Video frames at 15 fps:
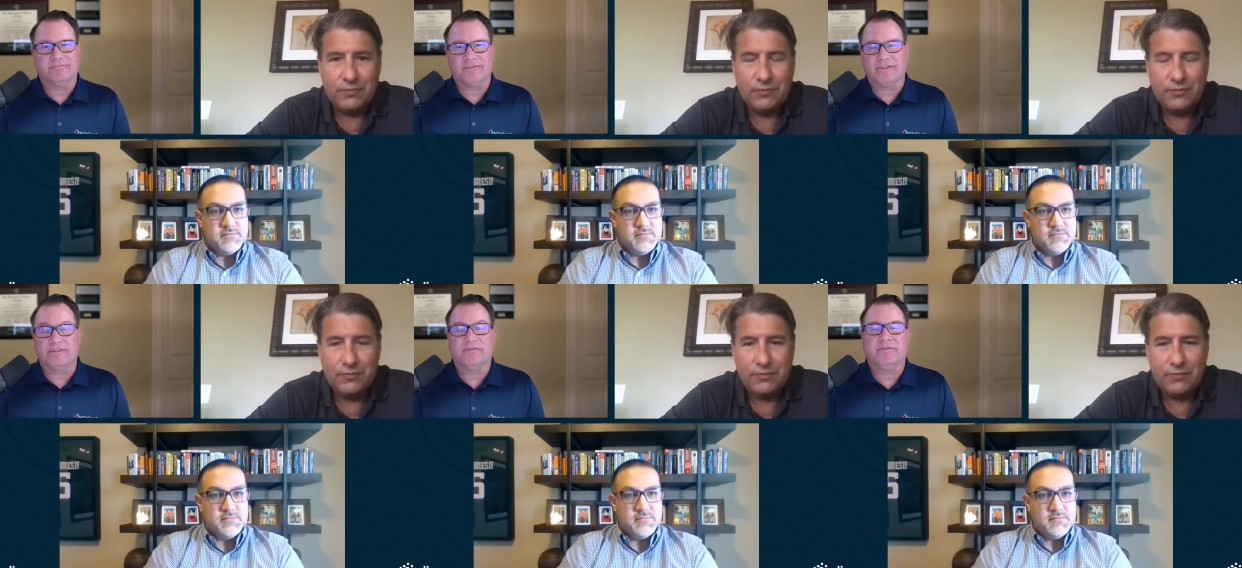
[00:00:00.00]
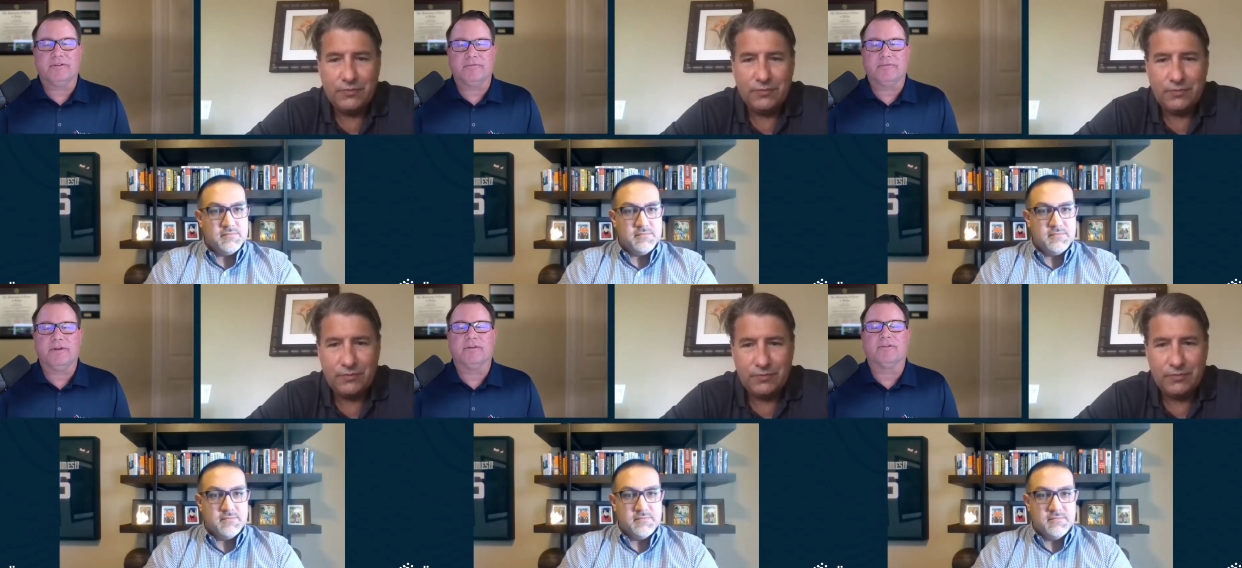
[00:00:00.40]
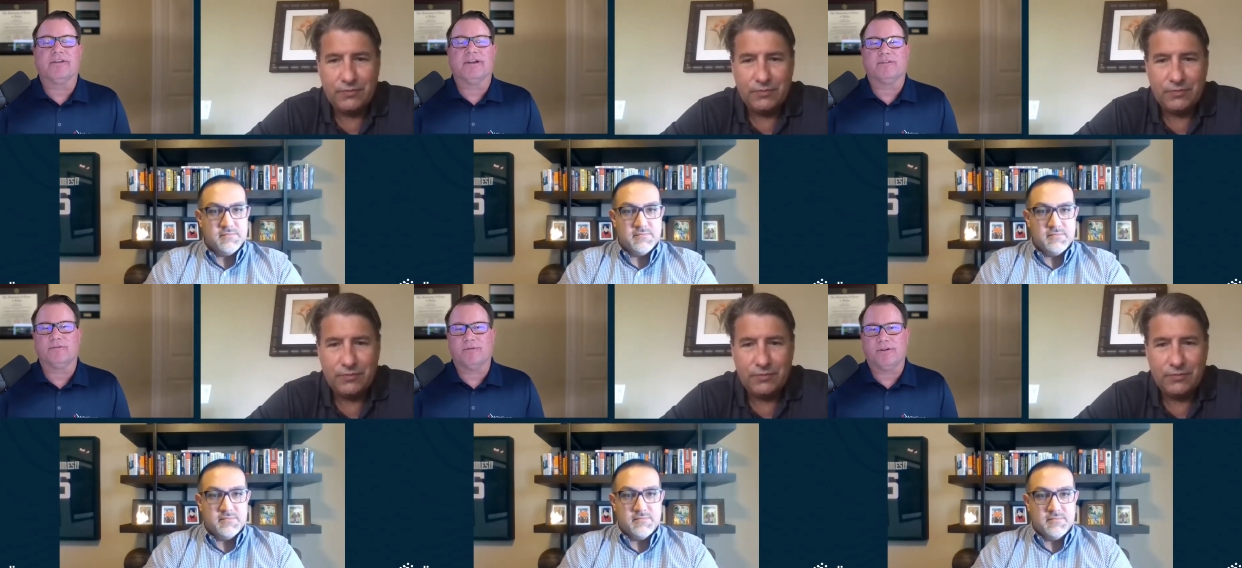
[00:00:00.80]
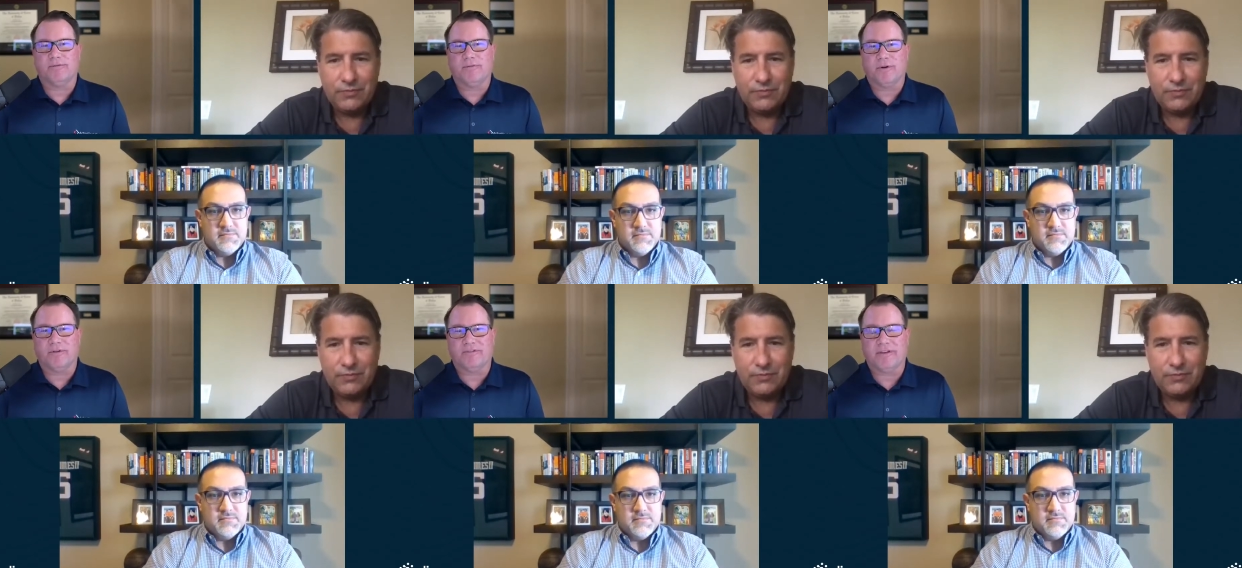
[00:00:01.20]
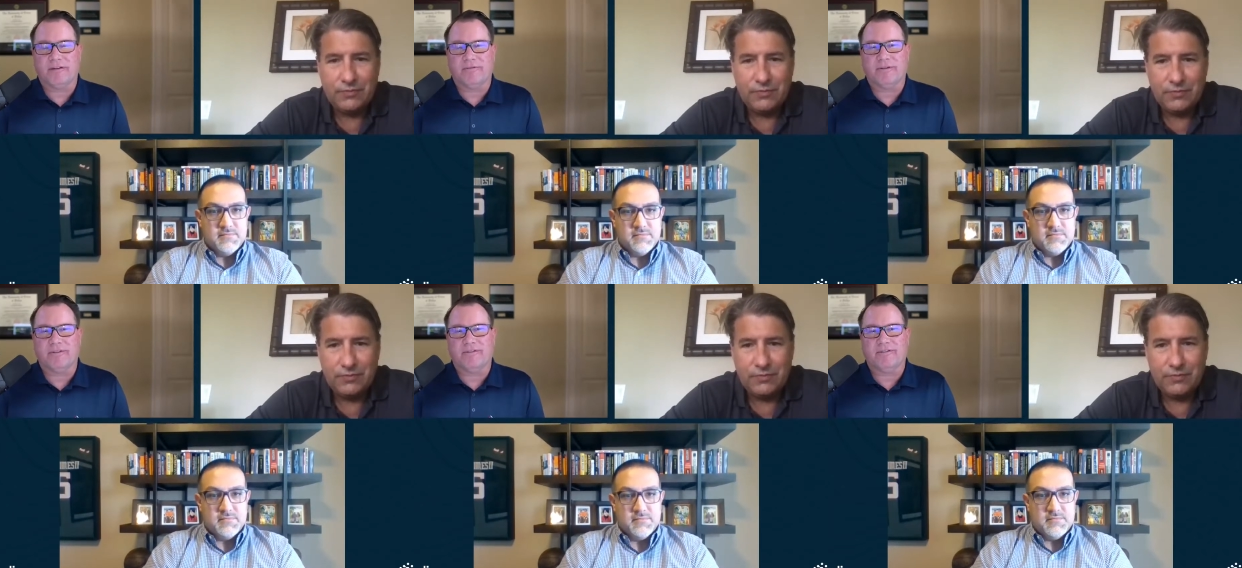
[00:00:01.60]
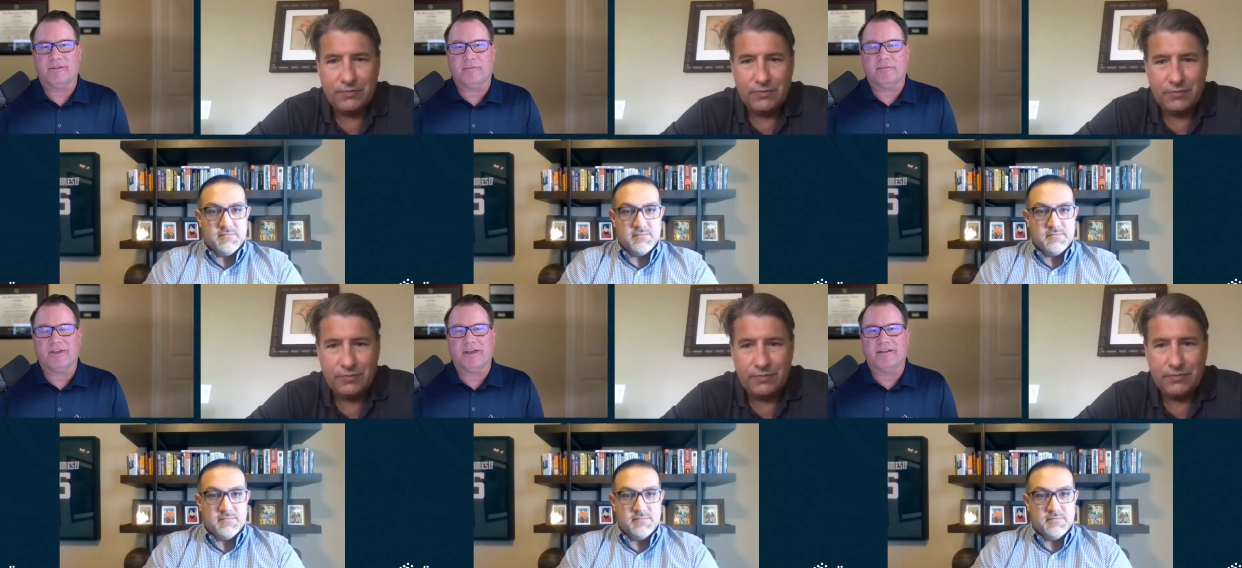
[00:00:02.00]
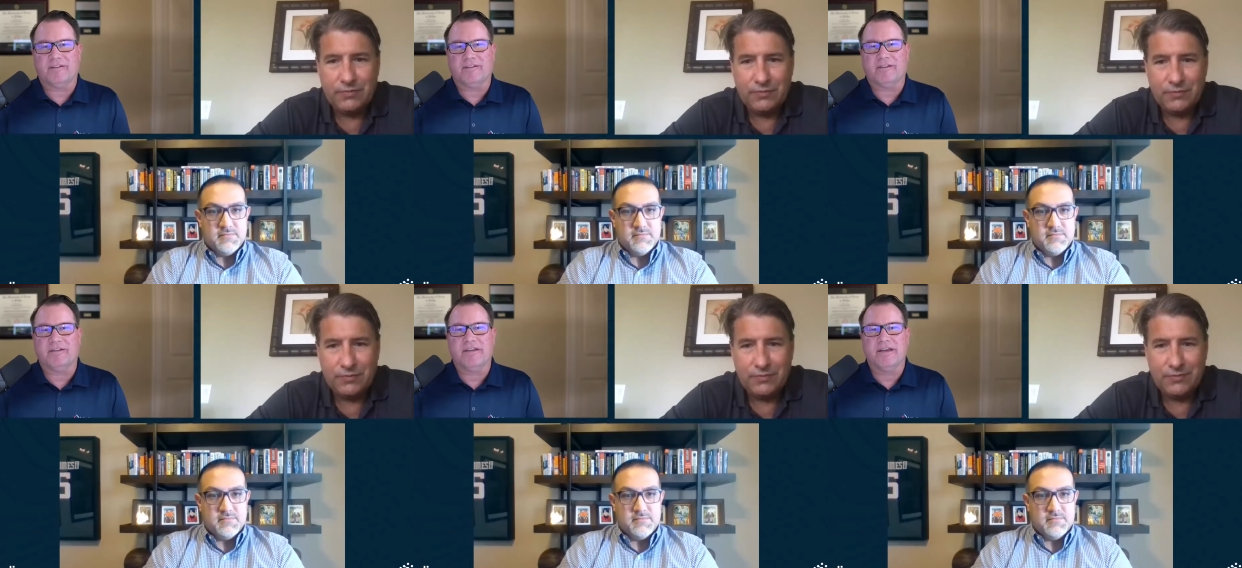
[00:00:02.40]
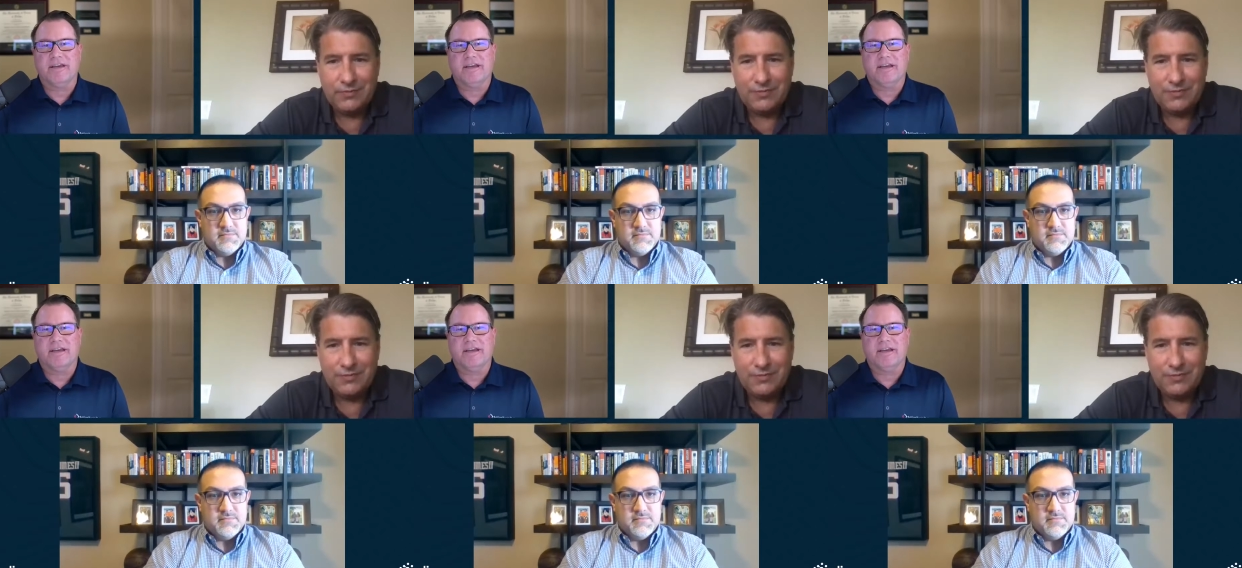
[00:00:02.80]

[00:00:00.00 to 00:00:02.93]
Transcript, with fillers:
Speaker 1: It's, it feels like 24/7 some days, and